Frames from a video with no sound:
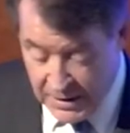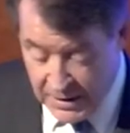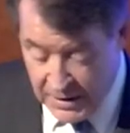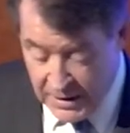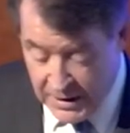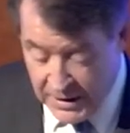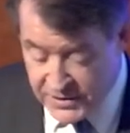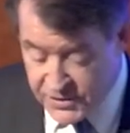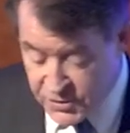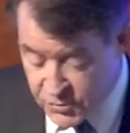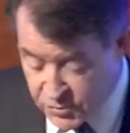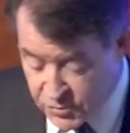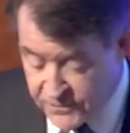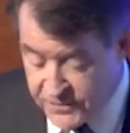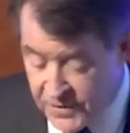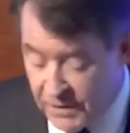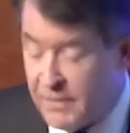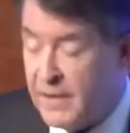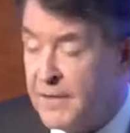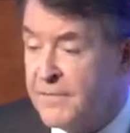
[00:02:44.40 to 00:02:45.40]
It's true of
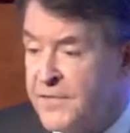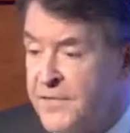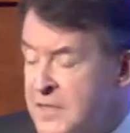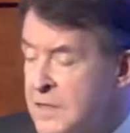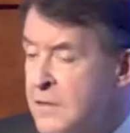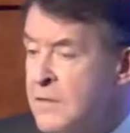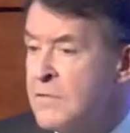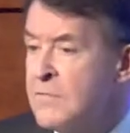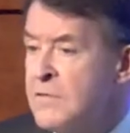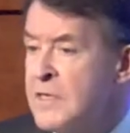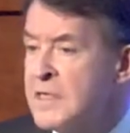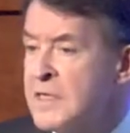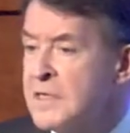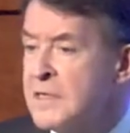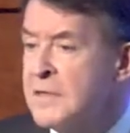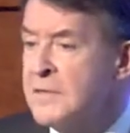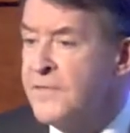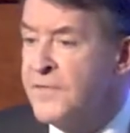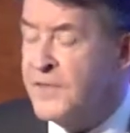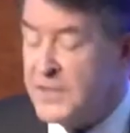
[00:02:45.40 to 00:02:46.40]
direct physical risks
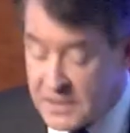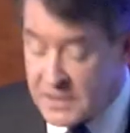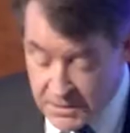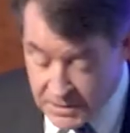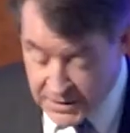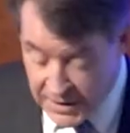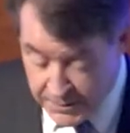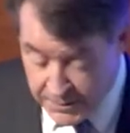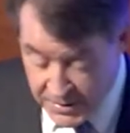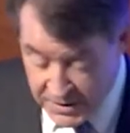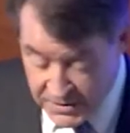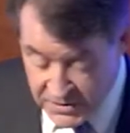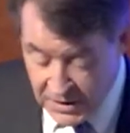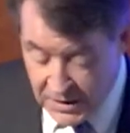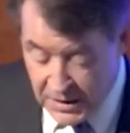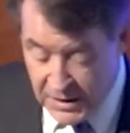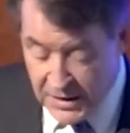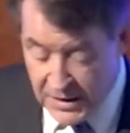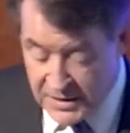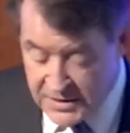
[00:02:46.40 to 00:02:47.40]
and physical damage,
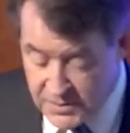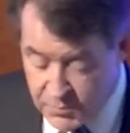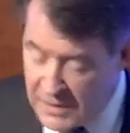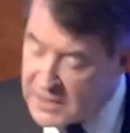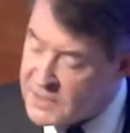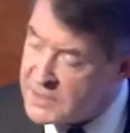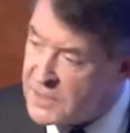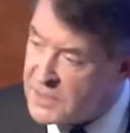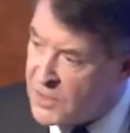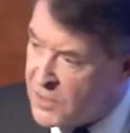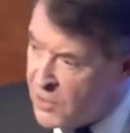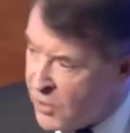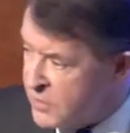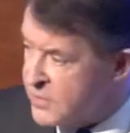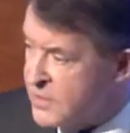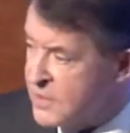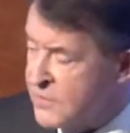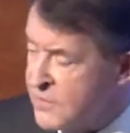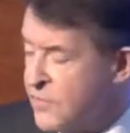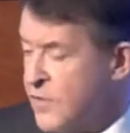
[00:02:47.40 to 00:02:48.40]
as well as the
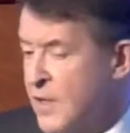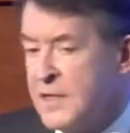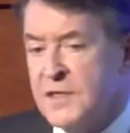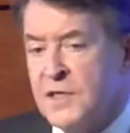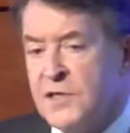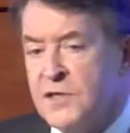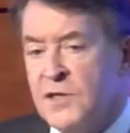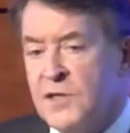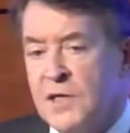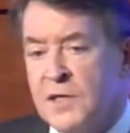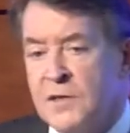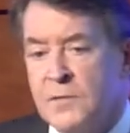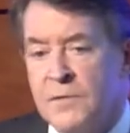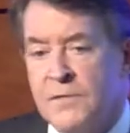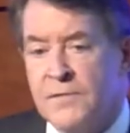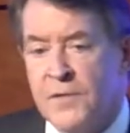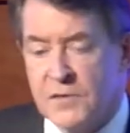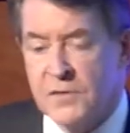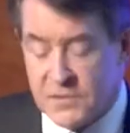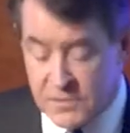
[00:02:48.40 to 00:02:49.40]
costs of transitioning to
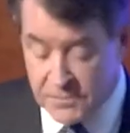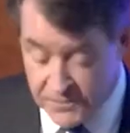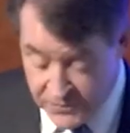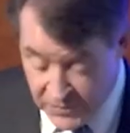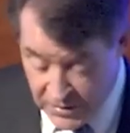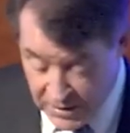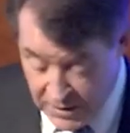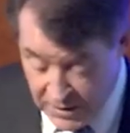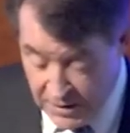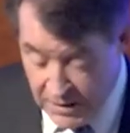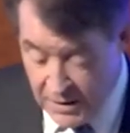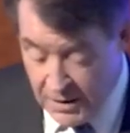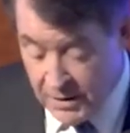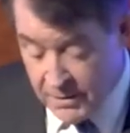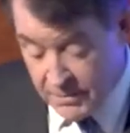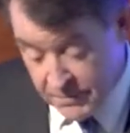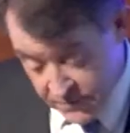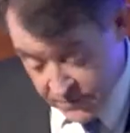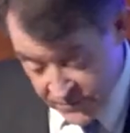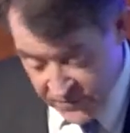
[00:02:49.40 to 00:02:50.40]
a
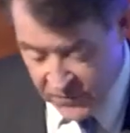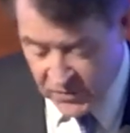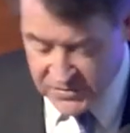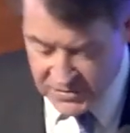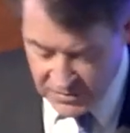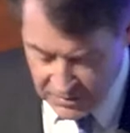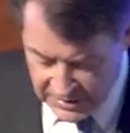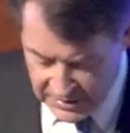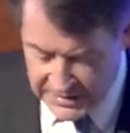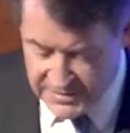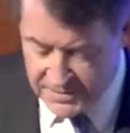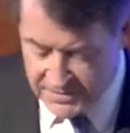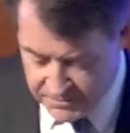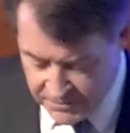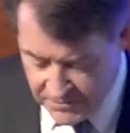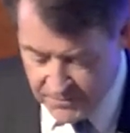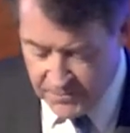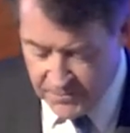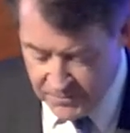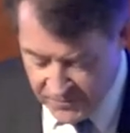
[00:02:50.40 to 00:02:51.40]
fossil-less
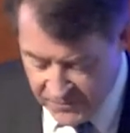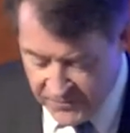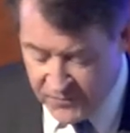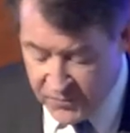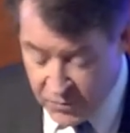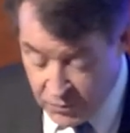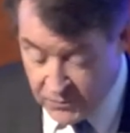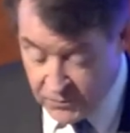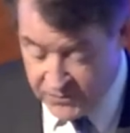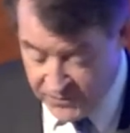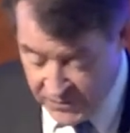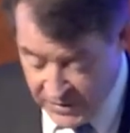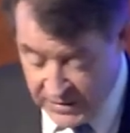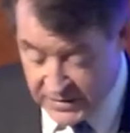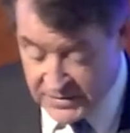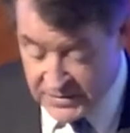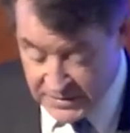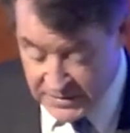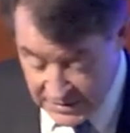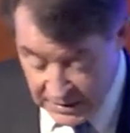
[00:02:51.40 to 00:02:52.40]
fuel-free
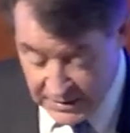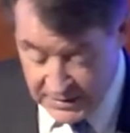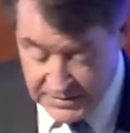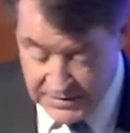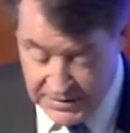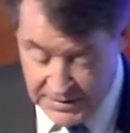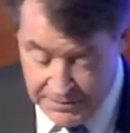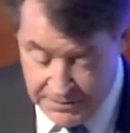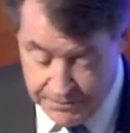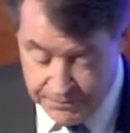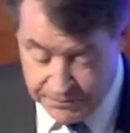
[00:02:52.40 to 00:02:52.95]
society.